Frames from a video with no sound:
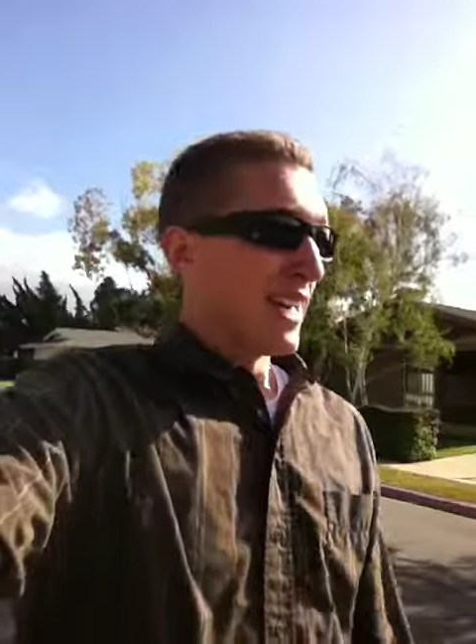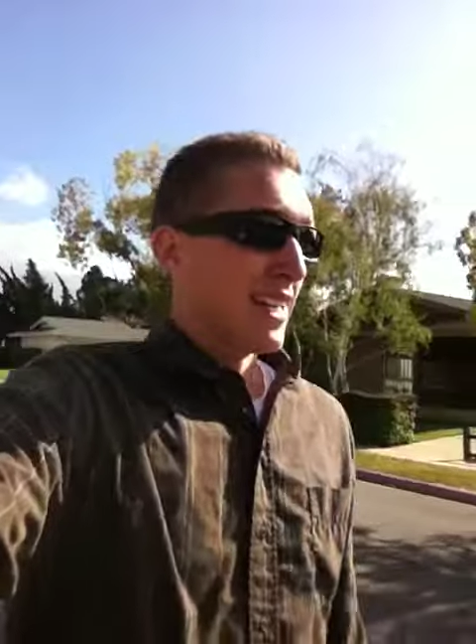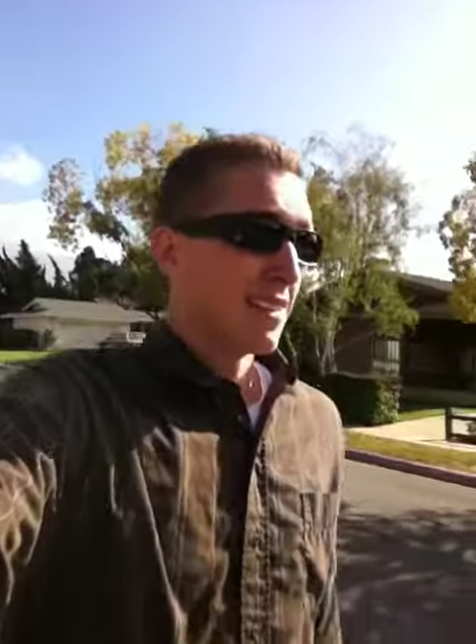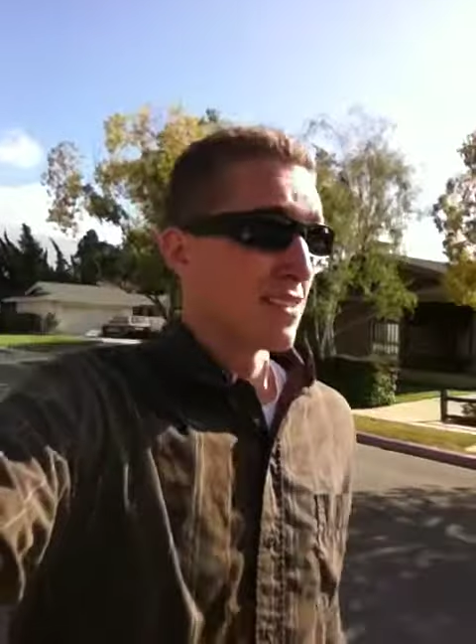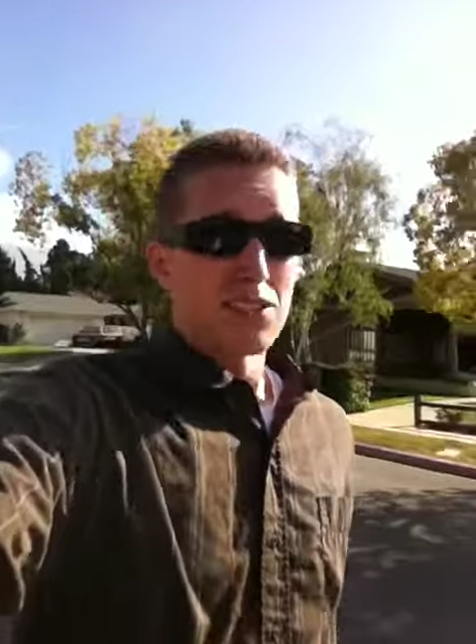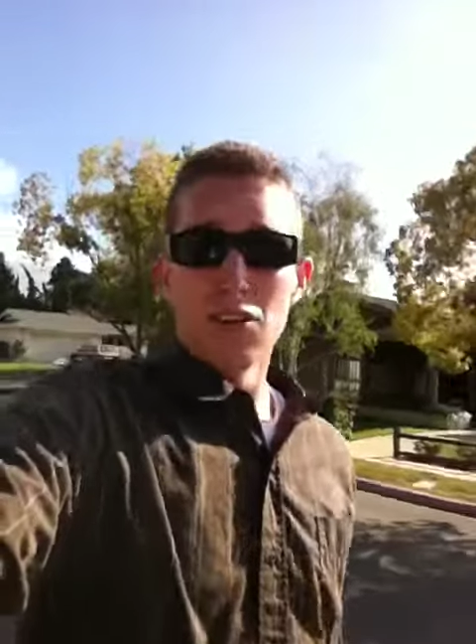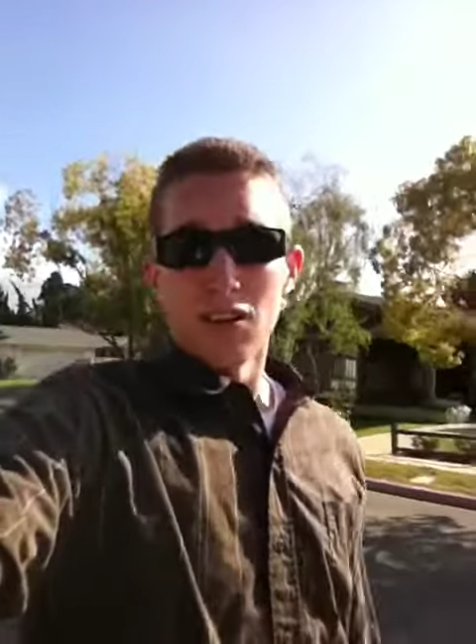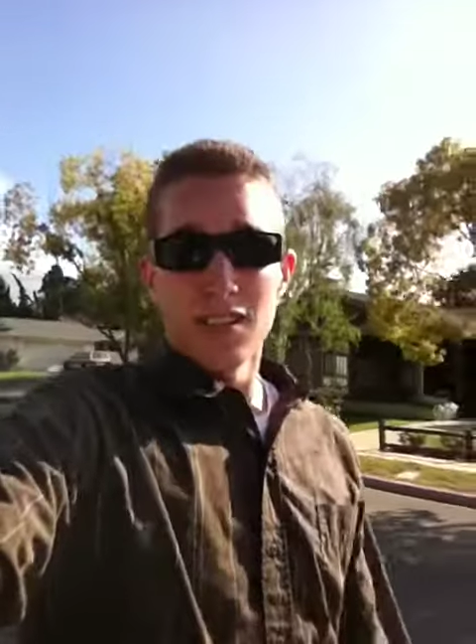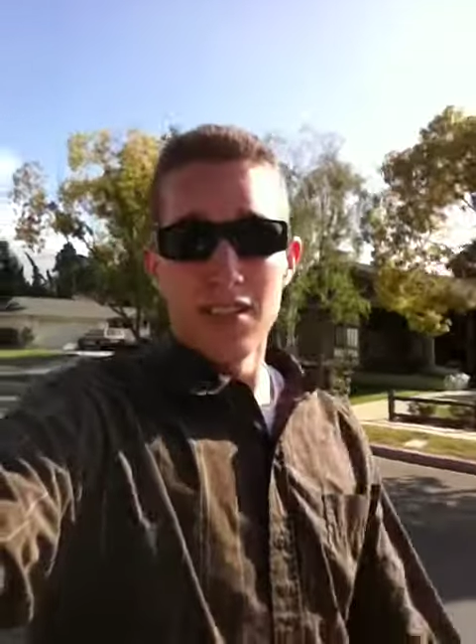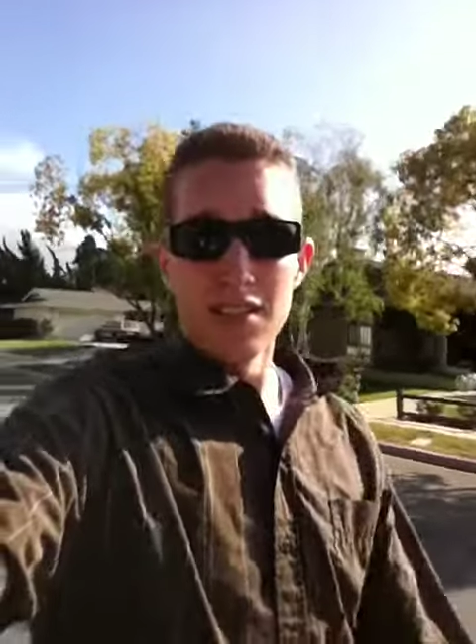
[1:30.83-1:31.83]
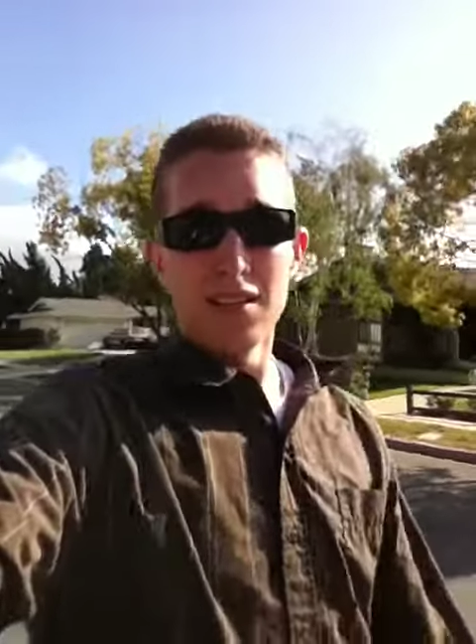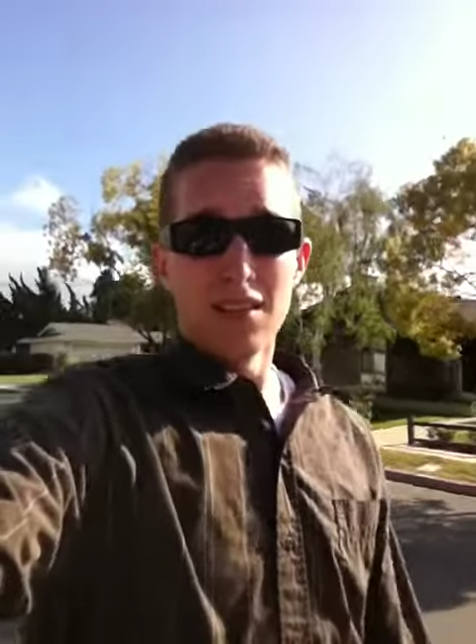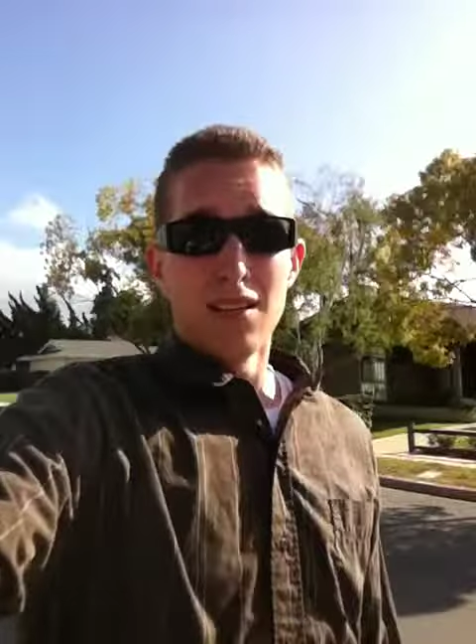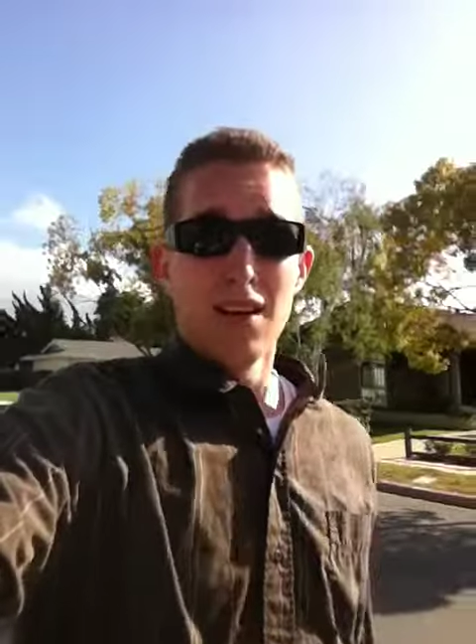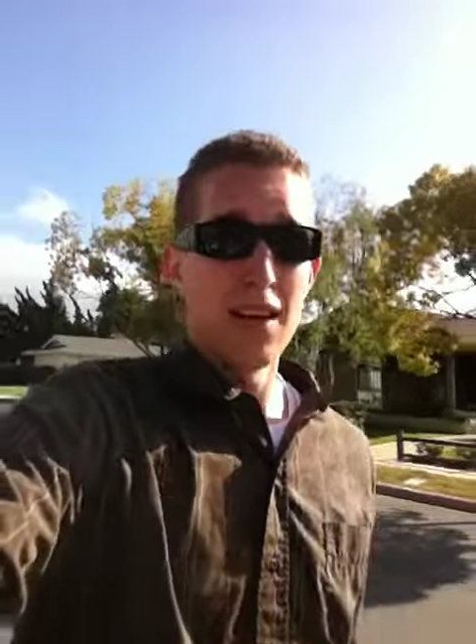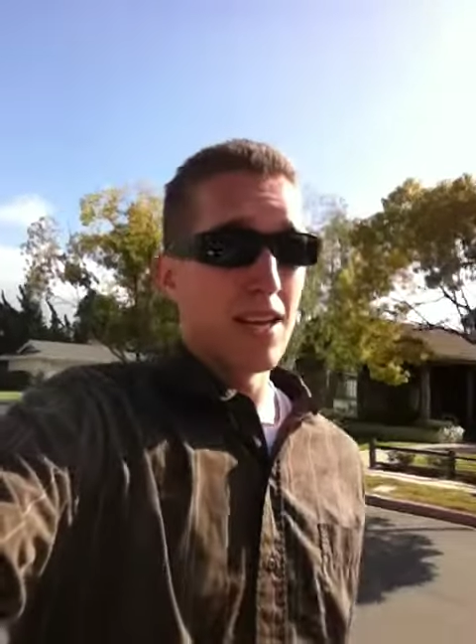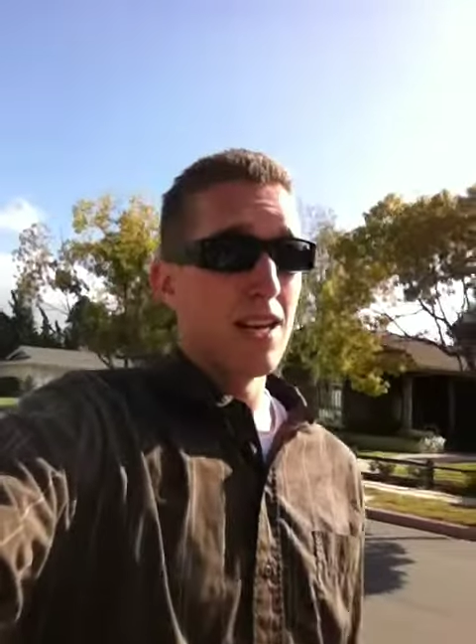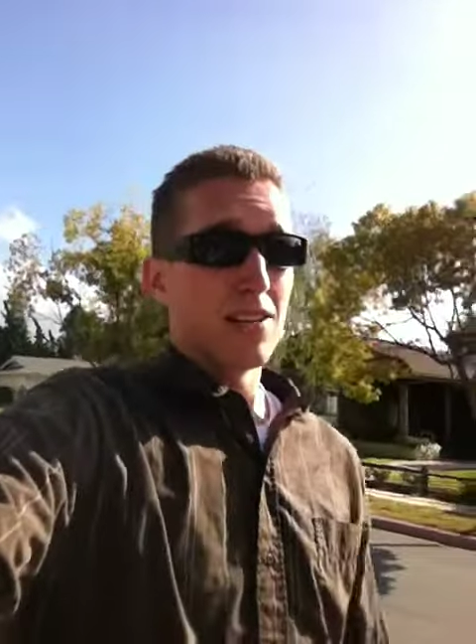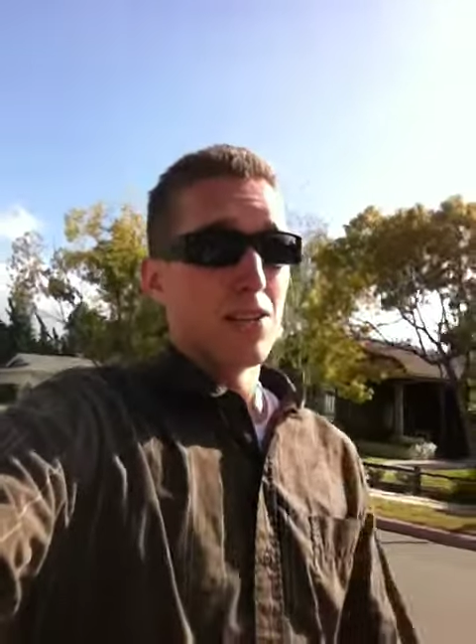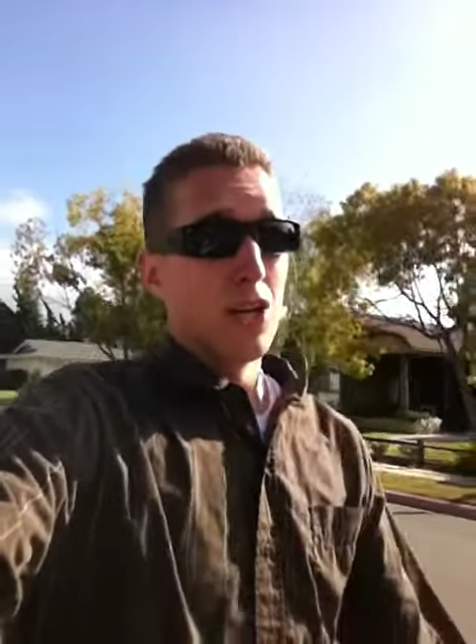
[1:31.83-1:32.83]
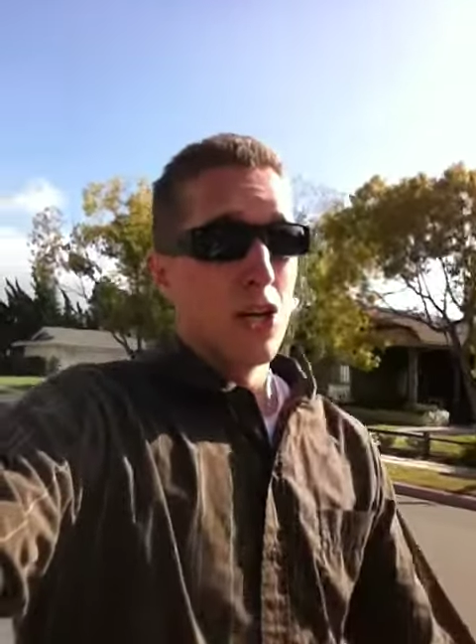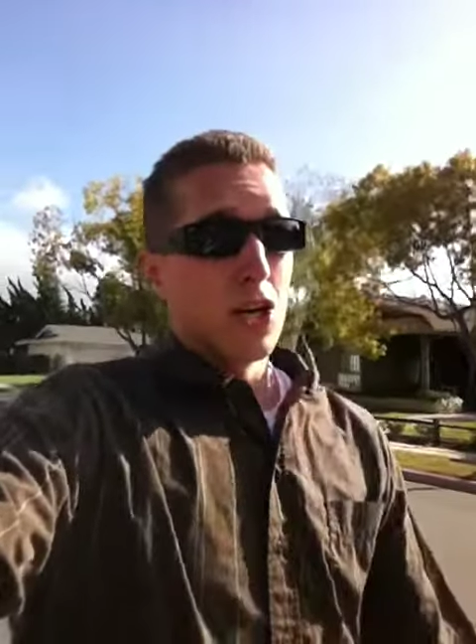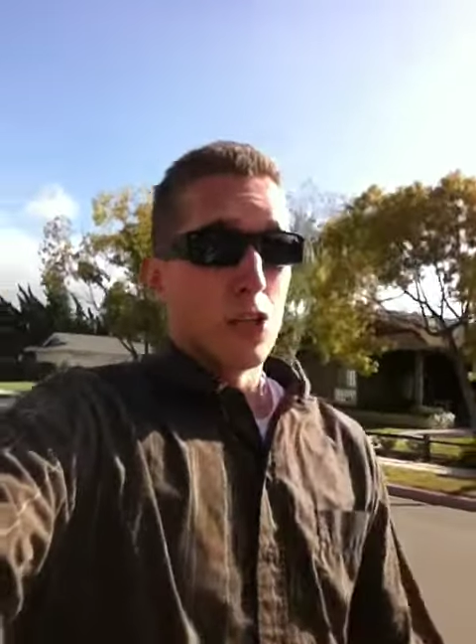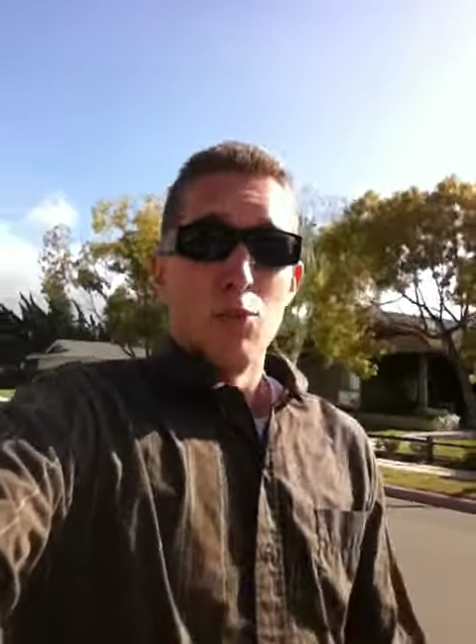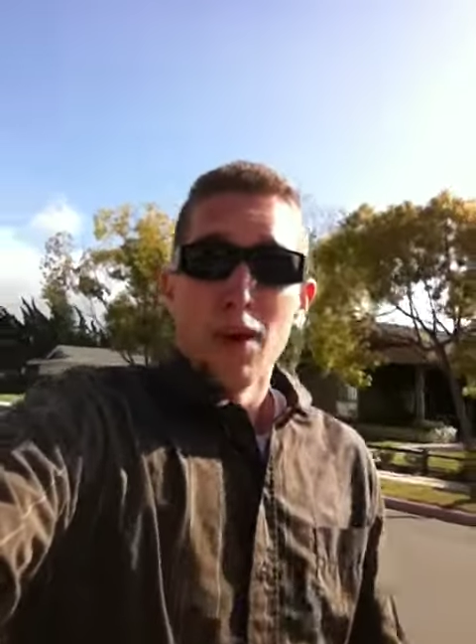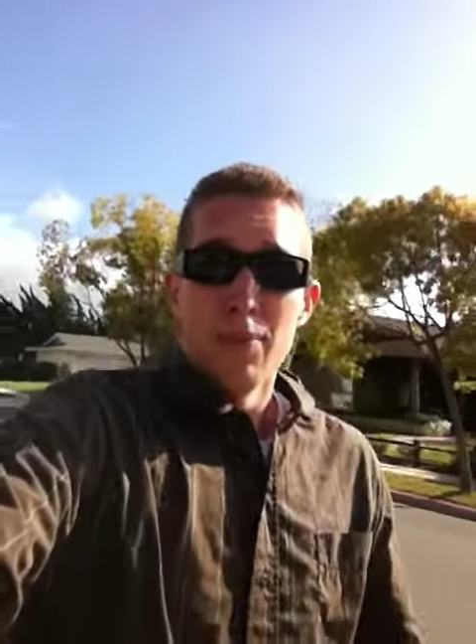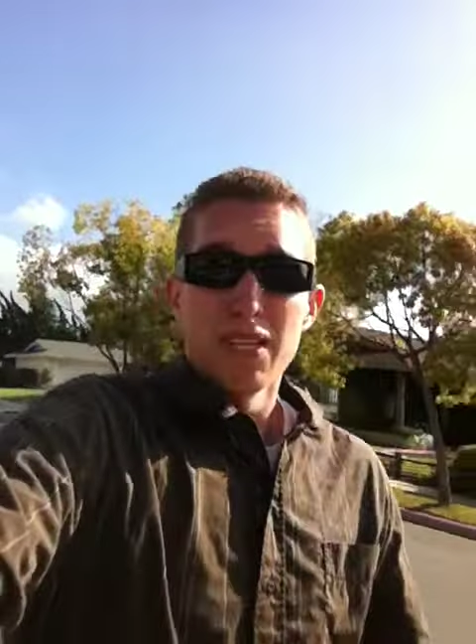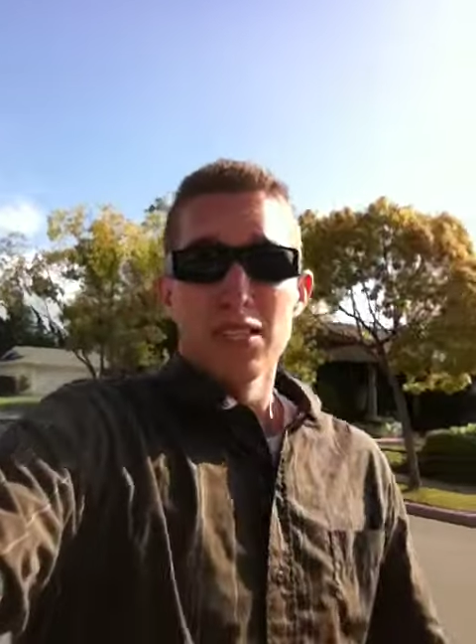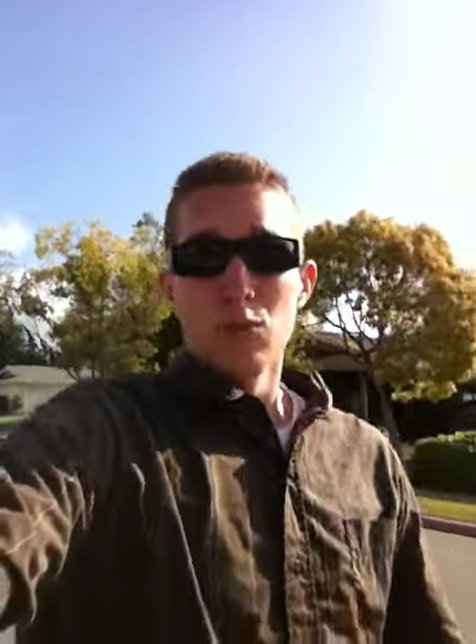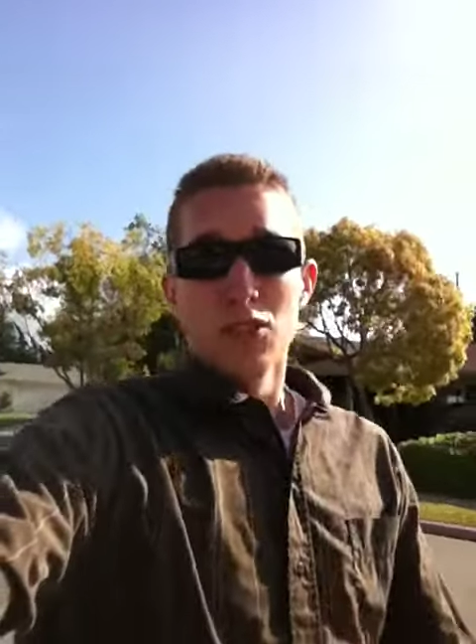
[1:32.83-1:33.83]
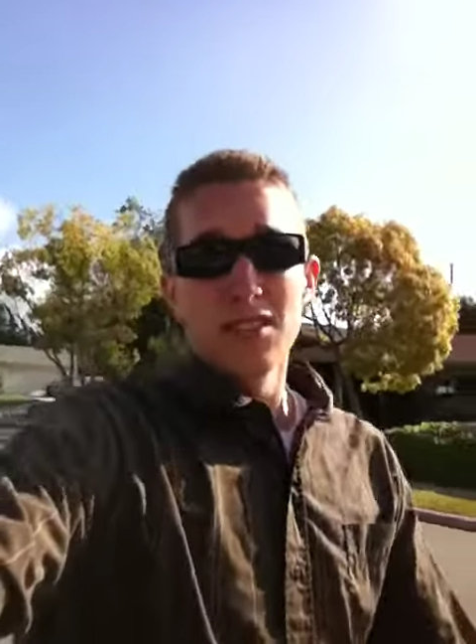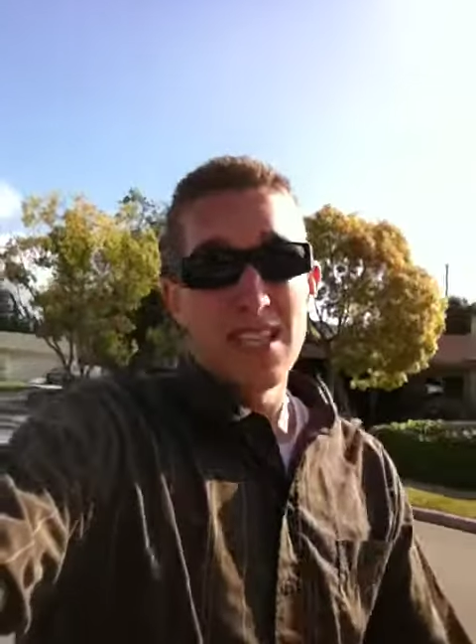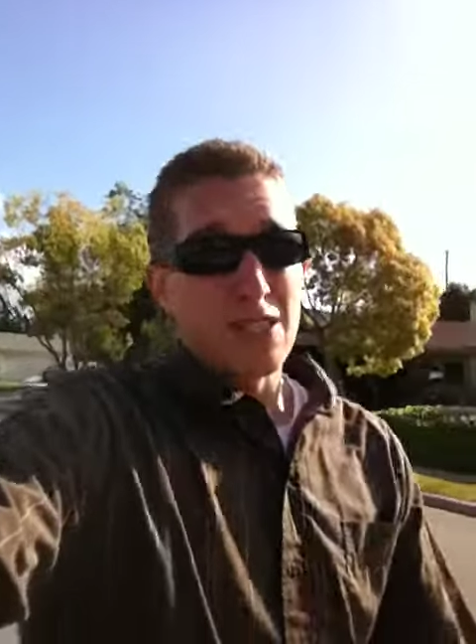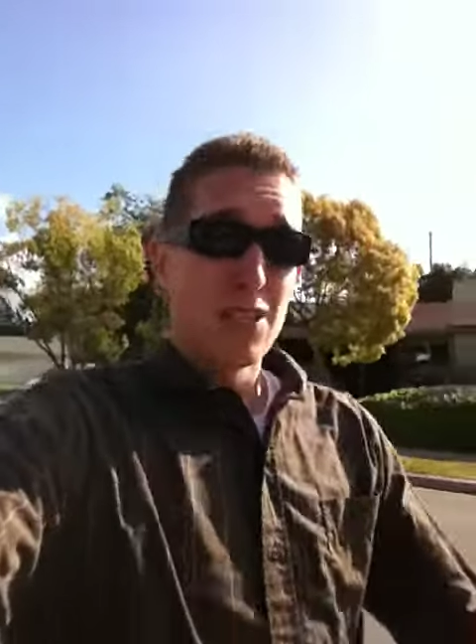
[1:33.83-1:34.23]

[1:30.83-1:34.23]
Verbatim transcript: It doesn't cost anything, and you might make someone's day